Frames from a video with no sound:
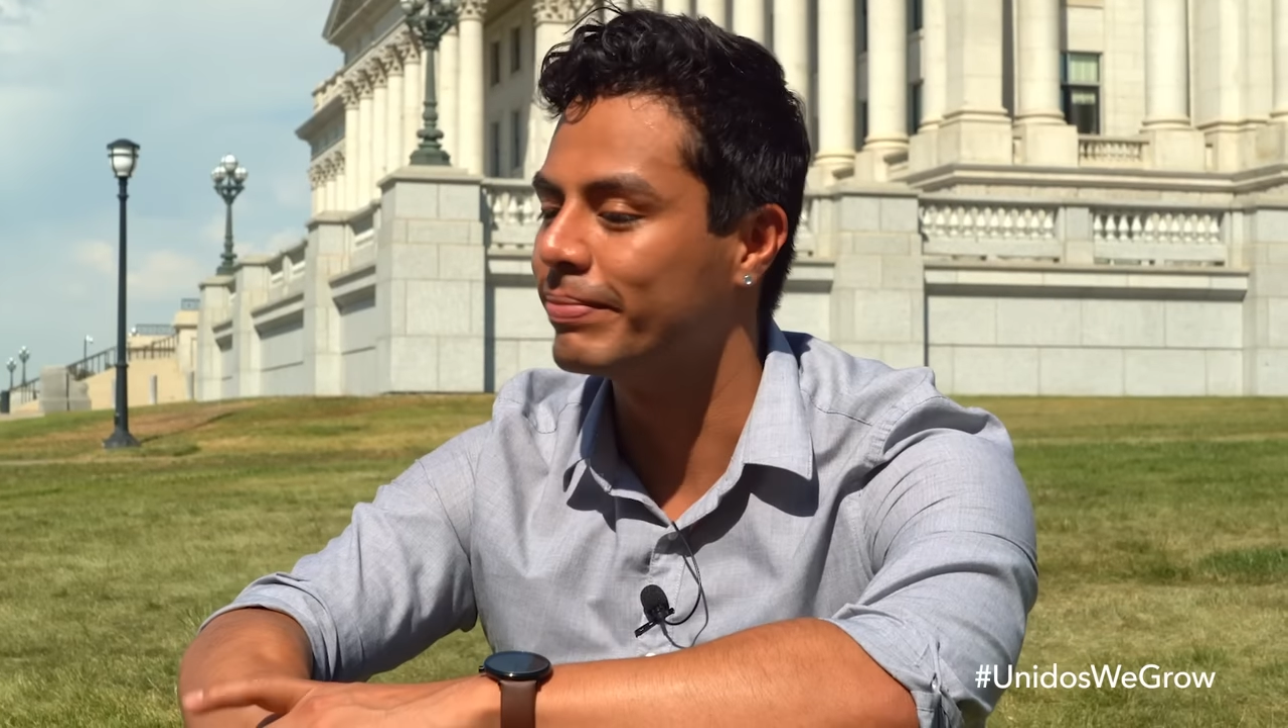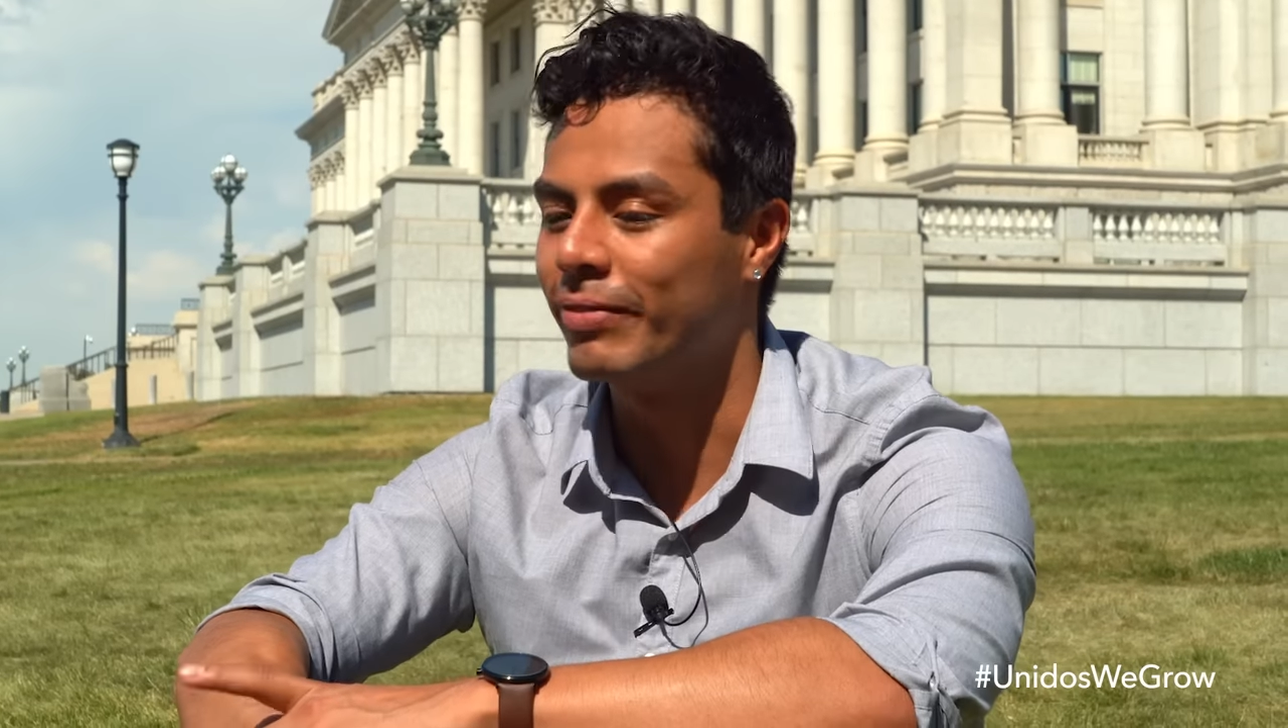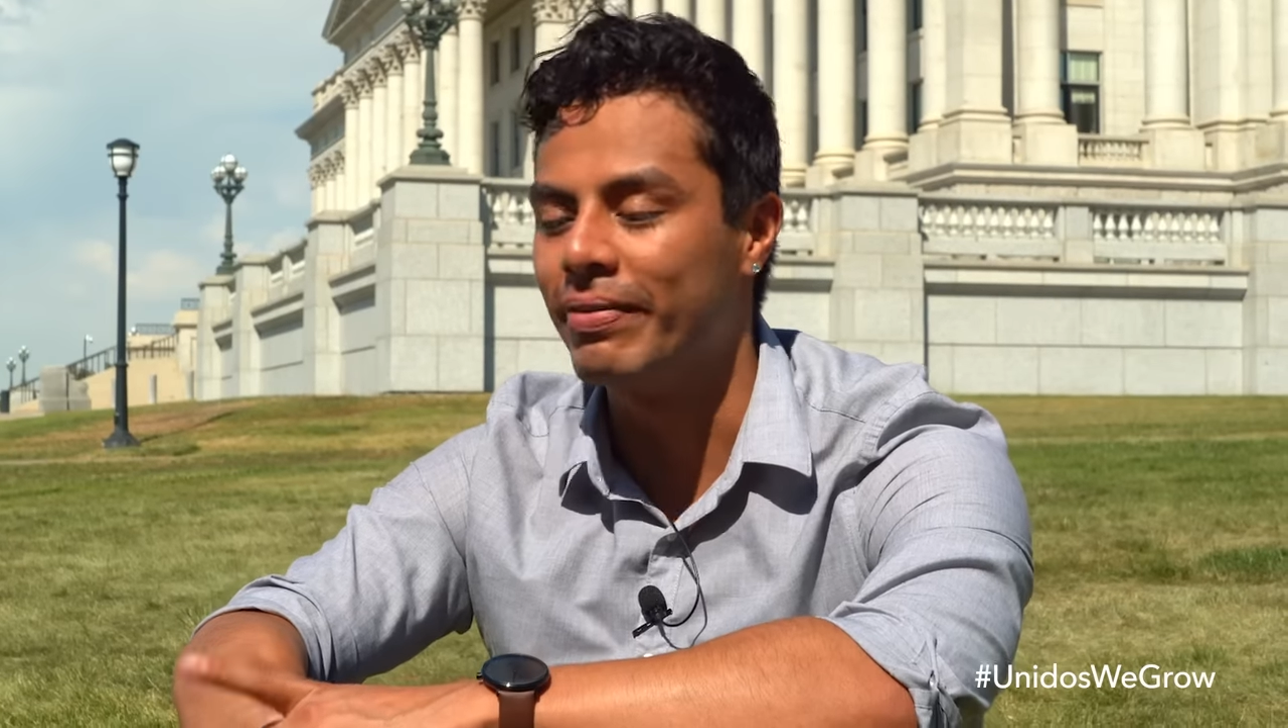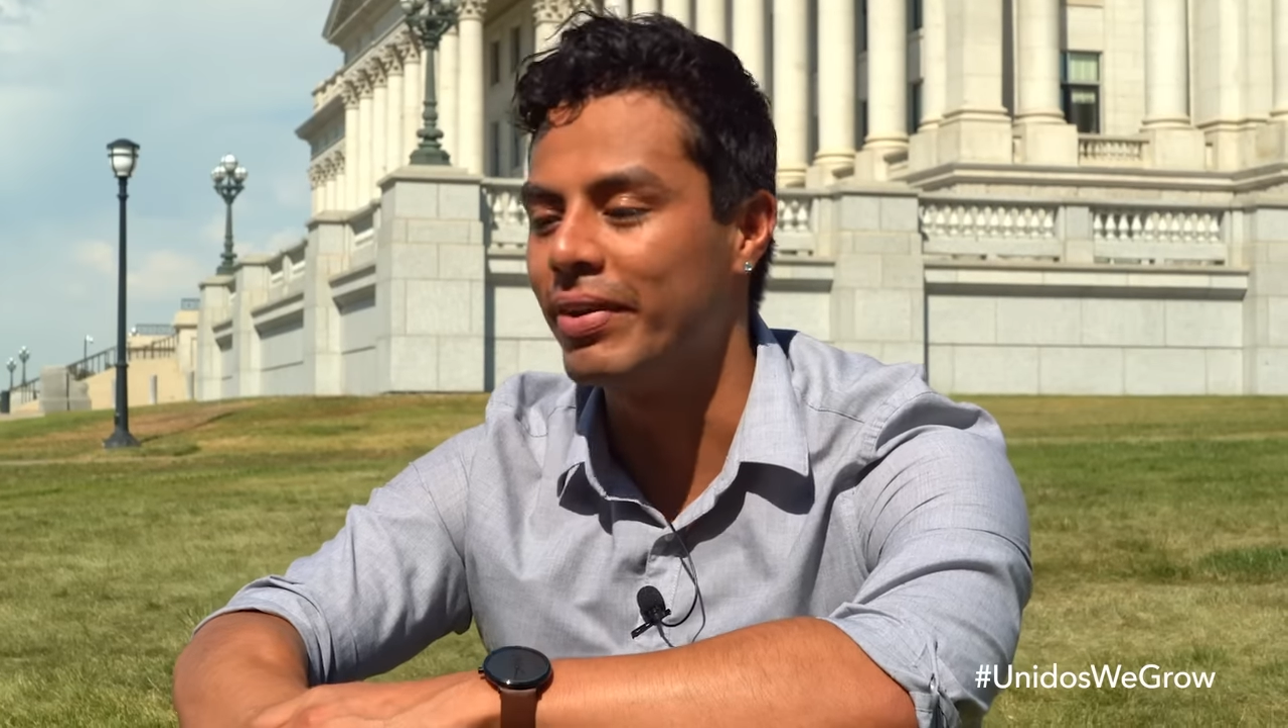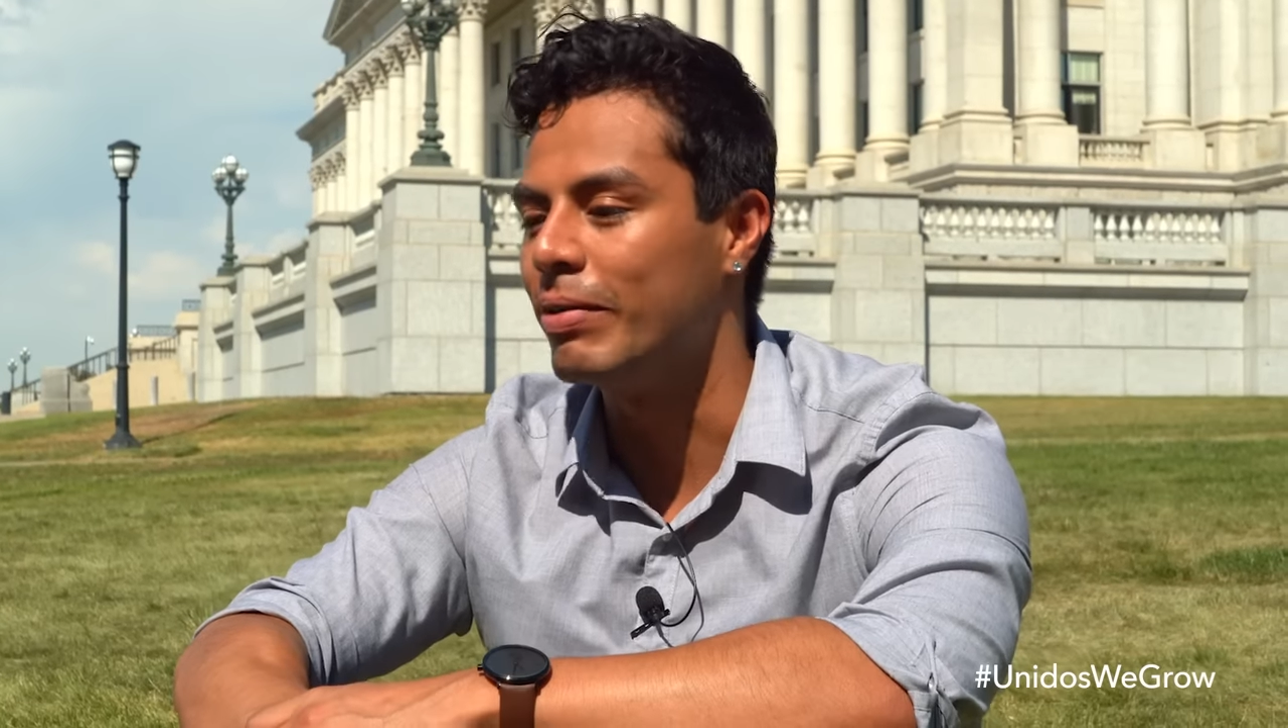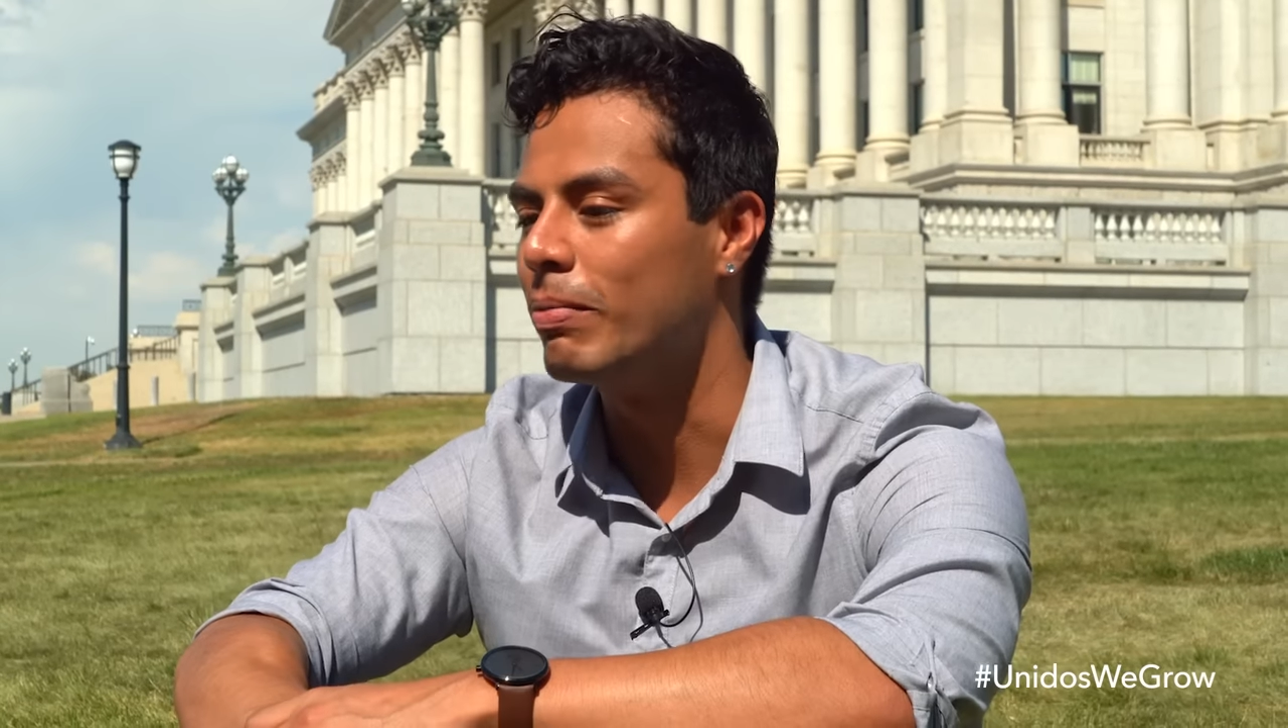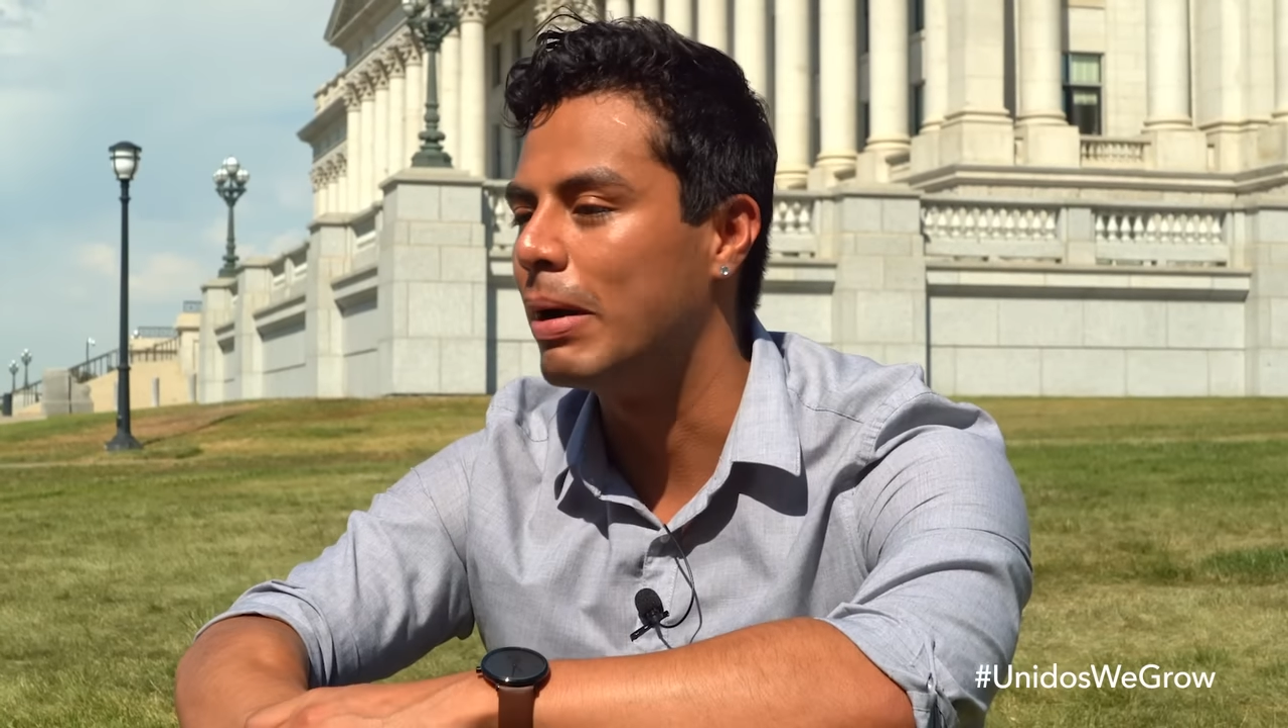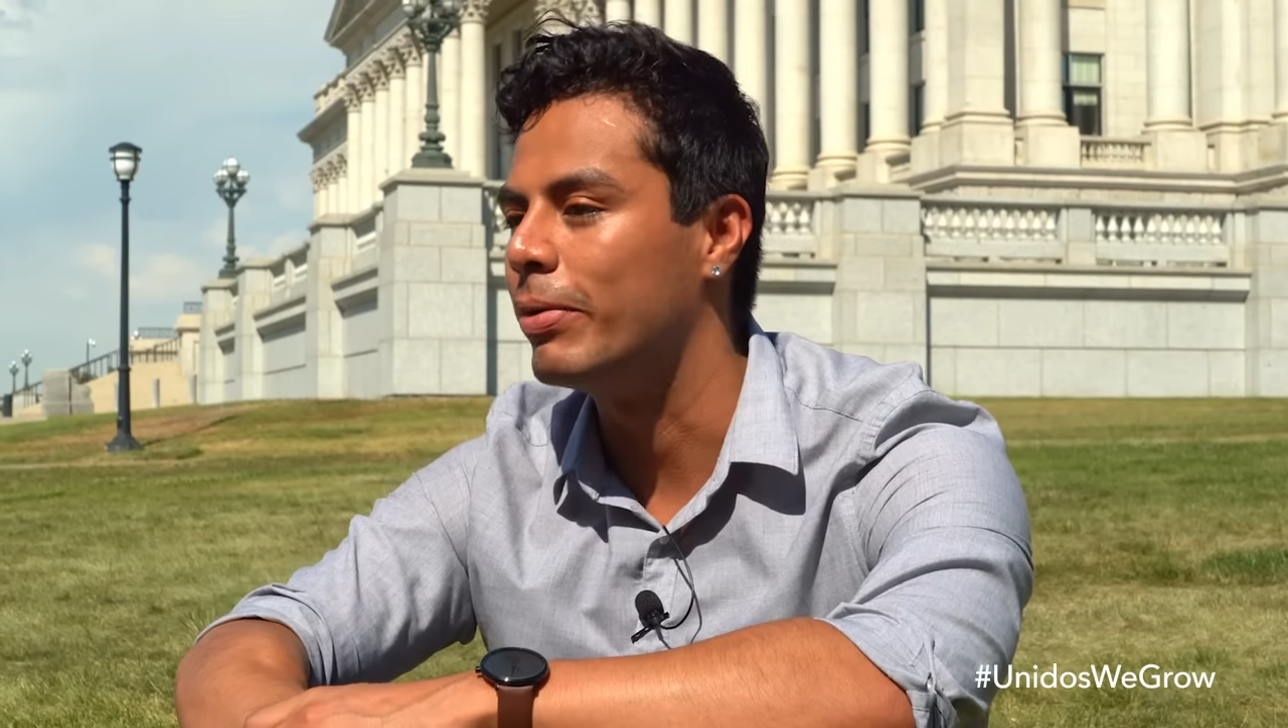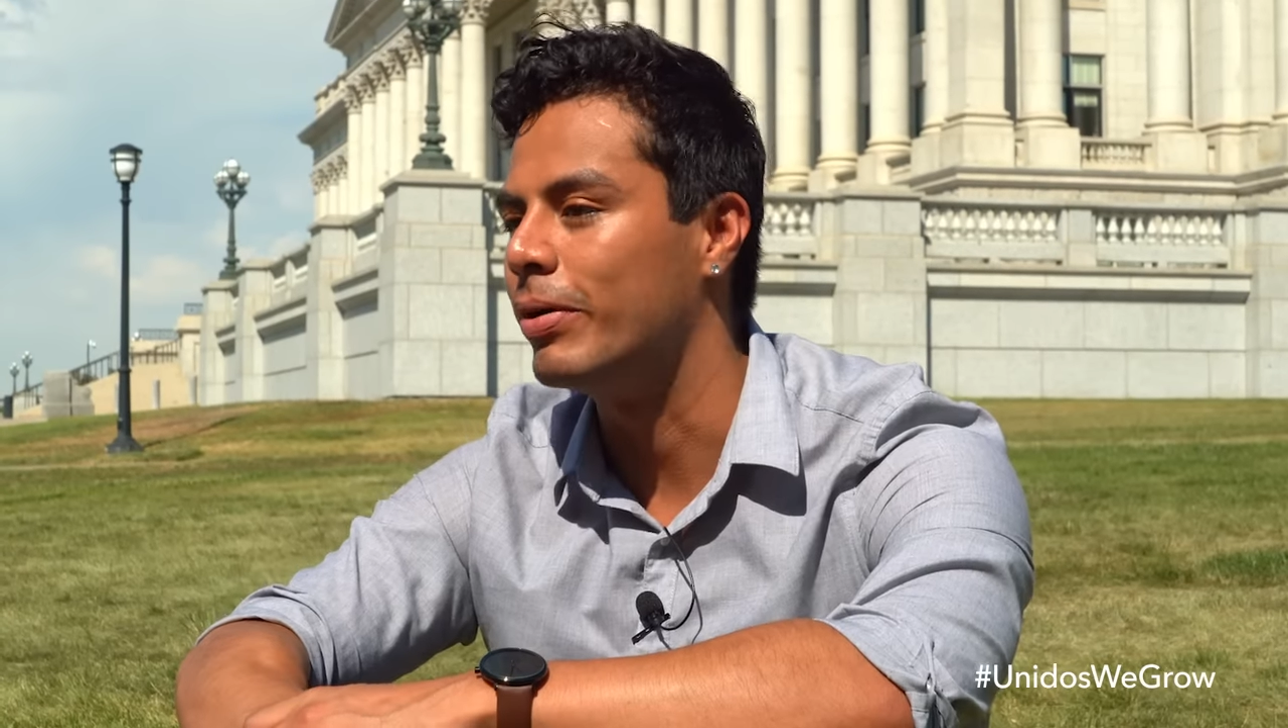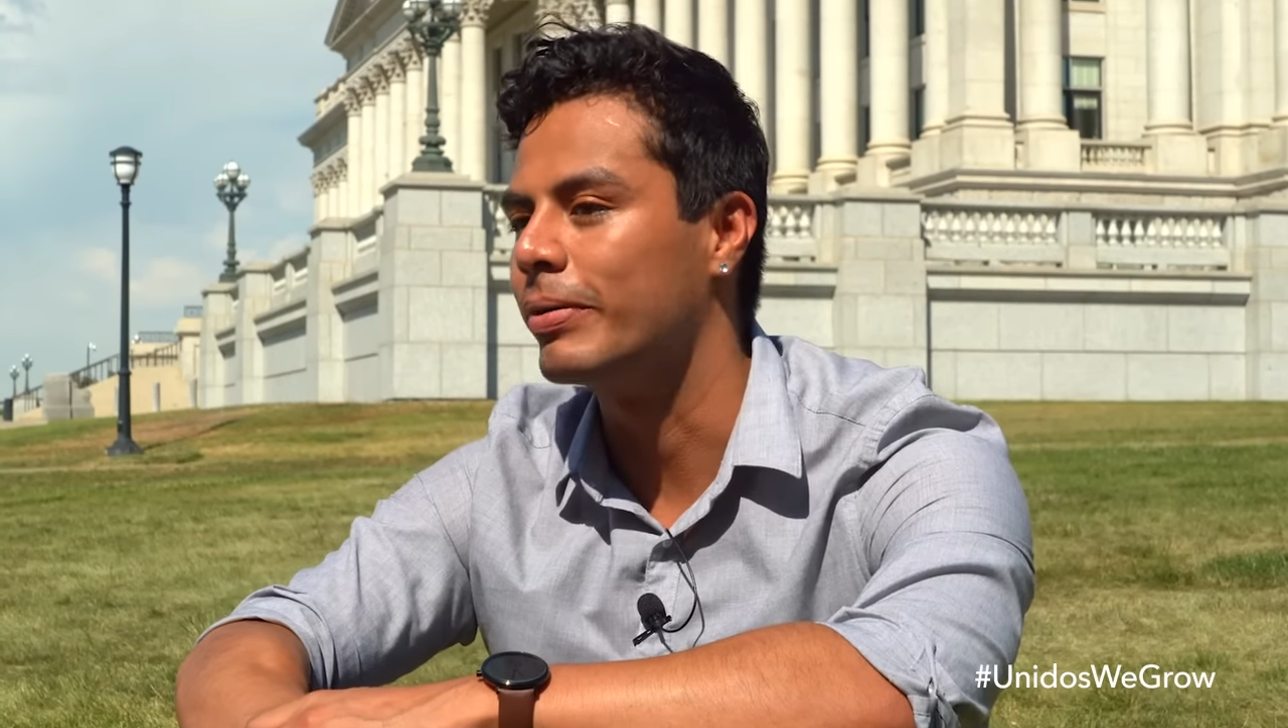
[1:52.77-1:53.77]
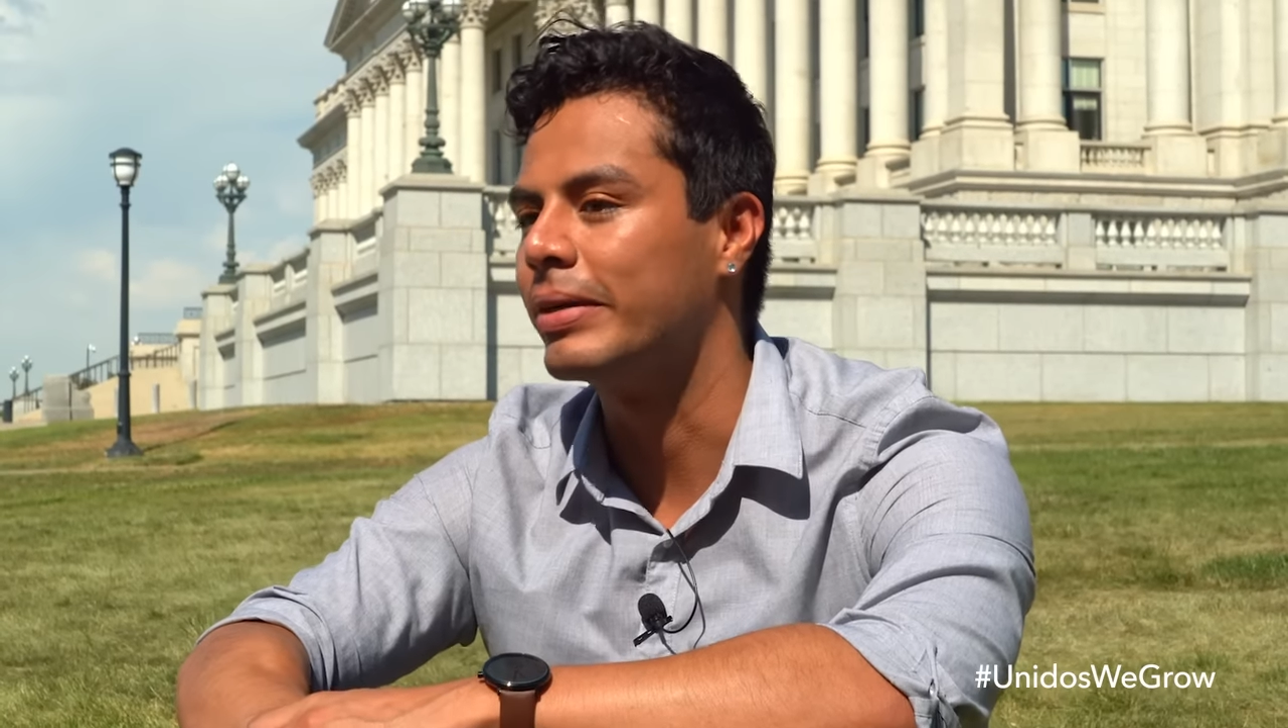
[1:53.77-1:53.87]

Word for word: vividly remember